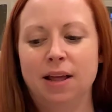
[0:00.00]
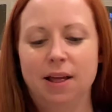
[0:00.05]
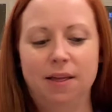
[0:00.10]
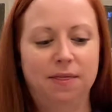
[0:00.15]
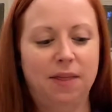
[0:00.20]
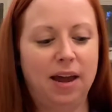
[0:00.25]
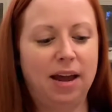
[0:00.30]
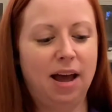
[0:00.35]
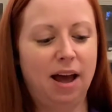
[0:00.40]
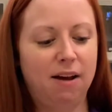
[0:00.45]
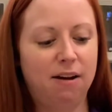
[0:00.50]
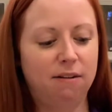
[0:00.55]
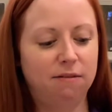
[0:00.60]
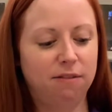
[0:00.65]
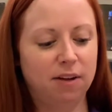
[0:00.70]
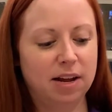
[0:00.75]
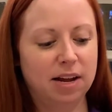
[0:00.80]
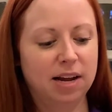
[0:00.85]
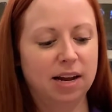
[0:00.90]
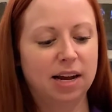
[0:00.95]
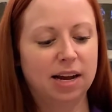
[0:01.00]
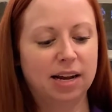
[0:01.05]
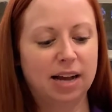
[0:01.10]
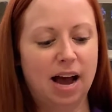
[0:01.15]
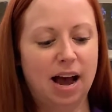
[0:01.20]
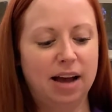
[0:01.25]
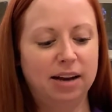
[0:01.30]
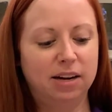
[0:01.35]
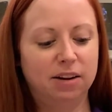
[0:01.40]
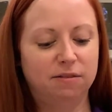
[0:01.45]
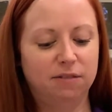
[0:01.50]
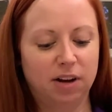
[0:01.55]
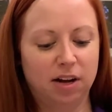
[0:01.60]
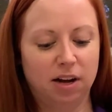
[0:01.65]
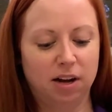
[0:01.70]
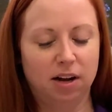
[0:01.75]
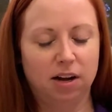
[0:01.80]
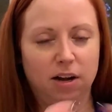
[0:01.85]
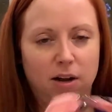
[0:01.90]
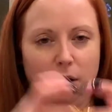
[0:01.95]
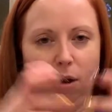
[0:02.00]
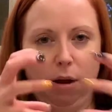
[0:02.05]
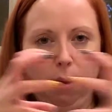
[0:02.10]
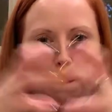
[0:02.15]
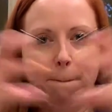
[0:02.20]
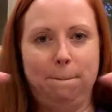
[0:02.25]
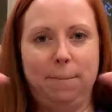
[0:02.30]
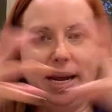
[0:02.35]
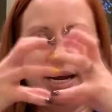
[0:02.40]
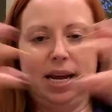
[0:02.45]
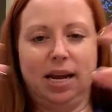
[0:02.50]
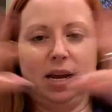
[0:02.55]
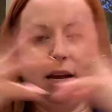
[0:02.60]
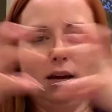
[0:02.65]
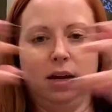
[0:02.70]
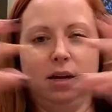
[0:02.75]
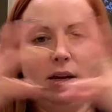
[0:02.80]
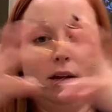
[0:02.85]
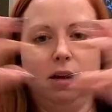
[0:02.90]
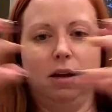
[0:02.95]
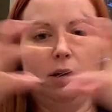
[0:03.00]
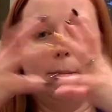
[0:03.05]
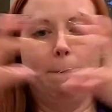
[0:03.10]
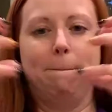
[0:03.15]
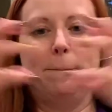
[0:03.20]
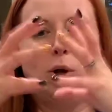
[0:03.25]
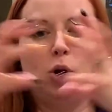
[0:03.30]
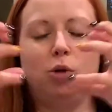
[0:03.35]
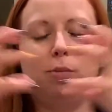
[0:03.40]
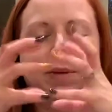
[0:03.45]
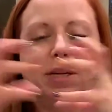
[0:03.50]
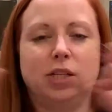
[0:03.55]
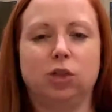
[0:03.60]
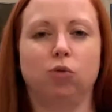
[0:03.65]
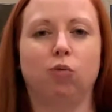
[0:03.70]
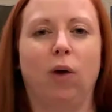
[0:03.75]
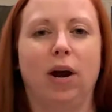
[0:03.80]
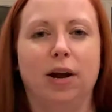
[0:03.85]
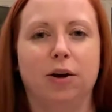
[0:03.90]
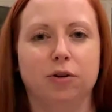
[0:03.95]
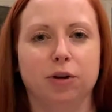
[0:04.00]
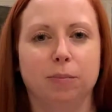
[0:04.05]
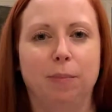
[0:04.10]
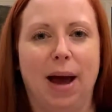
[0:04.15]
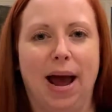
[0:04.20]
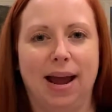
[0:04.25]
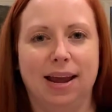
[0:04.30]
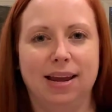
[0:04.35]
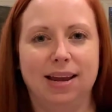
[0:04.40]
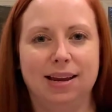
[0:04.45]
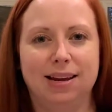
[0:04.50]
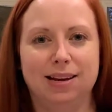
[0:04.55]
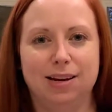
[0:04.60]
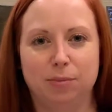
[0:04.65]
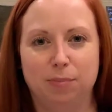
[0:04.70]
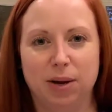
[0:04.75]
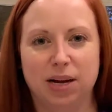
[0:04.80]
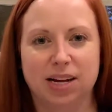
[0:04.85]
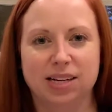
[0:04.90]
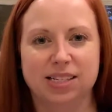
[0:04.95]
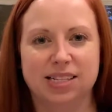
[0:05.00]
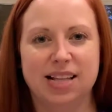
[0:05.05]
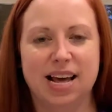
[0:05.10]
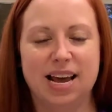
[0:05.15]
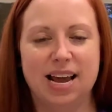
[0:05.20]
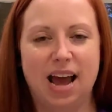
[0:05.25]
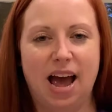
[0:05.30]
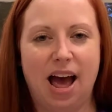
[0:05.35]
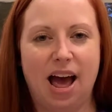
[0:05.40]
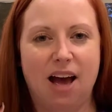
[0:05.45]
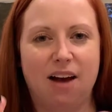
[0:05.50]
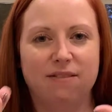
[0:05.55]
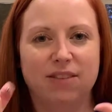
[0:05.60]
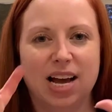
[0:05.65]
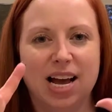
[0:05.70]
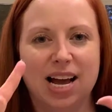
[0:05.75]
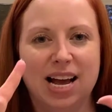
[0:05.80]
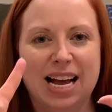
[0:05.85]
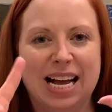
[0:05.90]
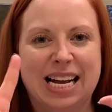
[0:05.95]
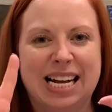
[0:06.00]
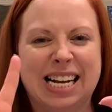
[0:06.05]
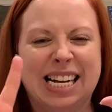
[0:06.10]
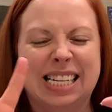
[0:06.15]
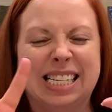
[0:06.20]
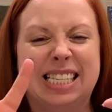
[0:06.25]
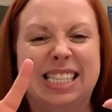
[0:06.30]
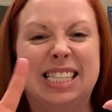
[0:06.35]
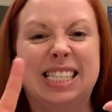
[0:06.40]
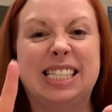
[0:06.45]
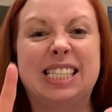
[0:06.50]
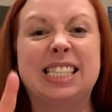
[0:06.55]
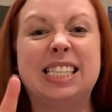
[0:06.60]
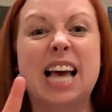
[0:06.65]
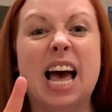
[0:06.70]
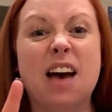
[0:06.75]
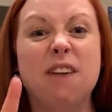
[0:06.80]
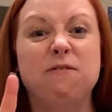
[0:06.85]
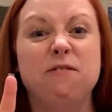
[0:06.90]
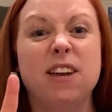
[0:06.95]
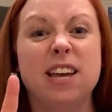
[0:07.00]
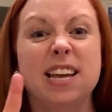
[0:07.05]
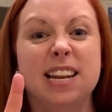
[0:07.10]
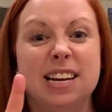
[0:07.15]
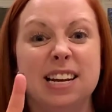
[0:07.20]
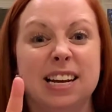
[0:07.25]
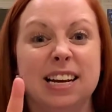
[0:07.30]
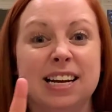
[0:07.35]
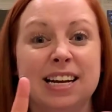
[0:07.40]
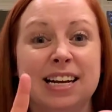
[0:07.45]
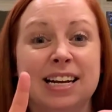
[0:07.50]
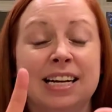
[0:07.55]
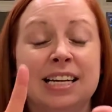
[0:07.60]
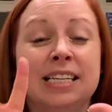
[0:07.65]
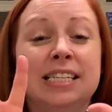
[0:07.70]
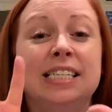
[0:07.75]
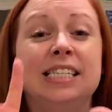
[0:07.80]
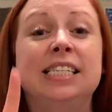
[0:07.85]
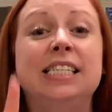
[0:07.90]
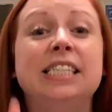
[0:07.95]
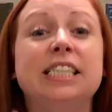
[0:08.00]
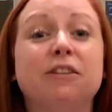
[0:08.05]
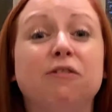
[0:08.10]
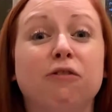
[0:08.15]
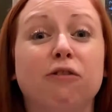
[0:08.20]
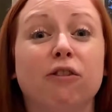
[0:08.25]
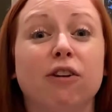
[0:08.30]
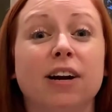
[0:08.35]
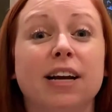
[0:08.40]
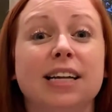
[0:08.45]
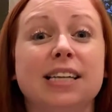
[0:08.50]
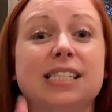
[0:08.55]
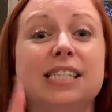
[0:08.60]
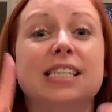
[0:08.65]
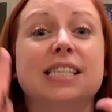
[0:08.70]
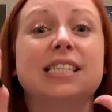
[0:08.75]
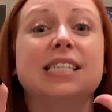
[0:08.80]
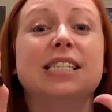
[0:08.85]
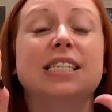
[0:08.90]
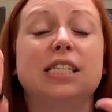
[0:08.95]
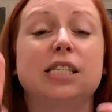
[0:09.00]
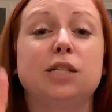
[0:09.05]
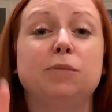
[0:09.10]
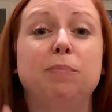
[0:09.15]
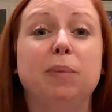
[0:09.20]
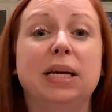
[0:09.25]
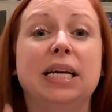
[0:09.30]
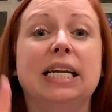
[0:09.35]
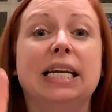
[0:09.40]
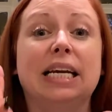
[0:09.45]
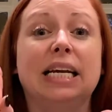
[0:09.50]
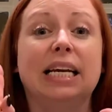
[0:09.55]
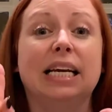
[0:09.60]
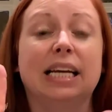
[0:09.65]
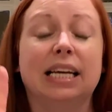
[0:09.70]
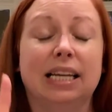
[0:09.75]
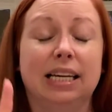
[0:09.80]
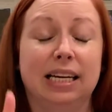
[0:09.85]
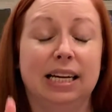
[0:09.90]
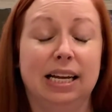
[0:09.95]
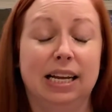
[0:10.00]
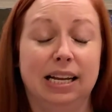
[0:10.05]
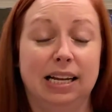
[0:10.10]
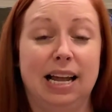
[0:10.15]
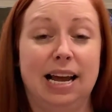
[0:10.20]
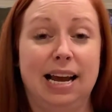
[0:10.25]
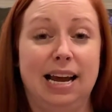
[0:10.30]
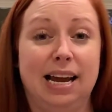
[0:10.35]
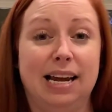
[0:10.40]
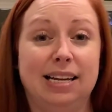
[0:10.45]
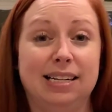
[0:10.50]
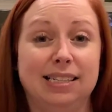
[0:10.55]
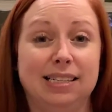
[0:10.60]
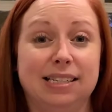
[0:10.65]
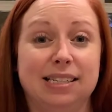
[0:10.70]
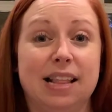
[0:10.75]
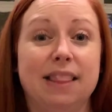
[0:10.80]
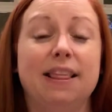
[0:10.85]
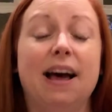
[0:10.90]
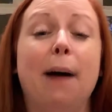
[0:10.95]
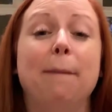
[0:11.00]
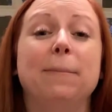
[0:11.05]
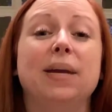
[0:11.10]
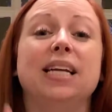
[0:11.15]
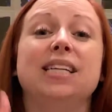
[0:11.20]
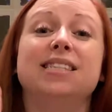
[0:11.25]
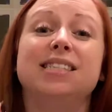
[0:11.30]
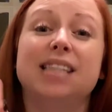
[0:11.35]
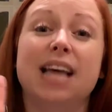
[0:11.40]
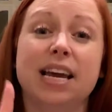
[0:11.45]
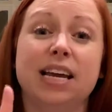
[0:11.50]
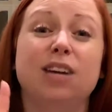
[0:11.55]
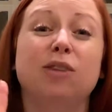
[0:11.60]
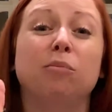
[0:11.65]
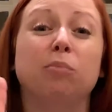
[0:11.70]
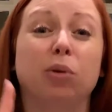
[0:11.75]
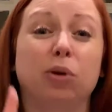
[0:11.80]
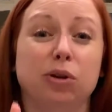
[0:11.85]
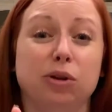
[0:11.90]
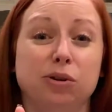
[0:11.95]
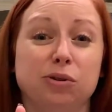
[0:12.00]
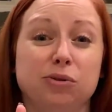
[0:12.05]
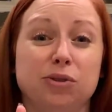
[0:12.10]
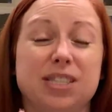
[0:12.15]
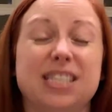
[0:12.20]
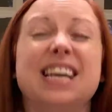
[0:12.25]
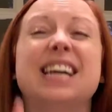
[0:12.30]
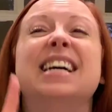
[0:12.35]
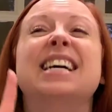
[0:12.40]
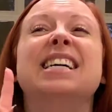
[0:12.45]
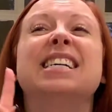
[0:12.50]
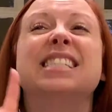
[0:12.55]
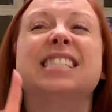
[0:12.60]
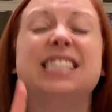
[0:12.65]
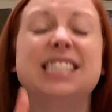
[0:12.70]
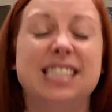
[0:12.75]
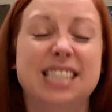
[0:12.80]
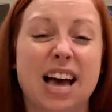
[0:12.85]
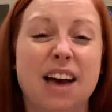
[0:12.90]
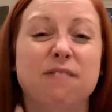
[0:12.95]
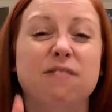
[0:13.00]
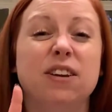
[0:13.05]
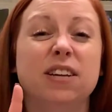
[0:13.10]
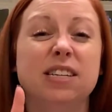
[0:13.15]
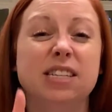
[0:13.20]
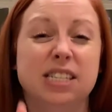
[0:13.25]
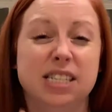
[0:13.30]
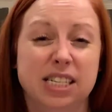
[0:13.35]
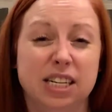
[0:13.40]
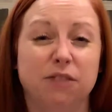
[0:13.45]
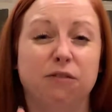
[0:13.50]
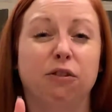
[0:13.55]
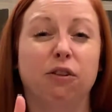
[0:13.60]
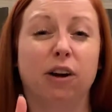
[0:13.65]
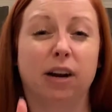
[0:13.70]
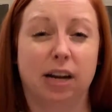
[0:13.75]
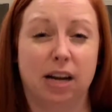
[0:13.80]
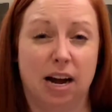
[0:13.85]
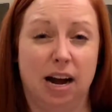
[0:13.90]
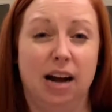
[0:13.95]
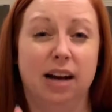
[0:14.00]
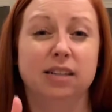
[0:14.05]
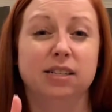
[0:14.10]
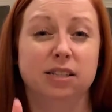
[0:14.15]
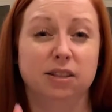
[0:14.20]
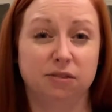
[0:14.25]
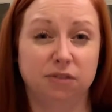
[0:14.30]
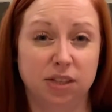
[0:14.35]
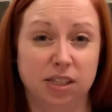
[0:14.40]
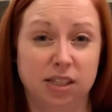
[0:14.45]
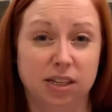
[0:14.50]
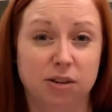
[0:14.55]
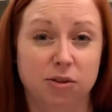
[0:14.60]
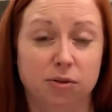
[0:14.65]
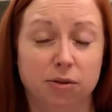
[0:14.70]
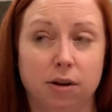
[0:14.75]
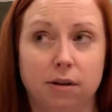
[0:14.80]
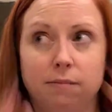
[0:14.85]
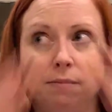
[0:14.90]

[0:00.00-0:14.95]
they have kind of a big bulbous round back end because they have 7 different spinning glands. That means they can produce 7 different kinds of silk.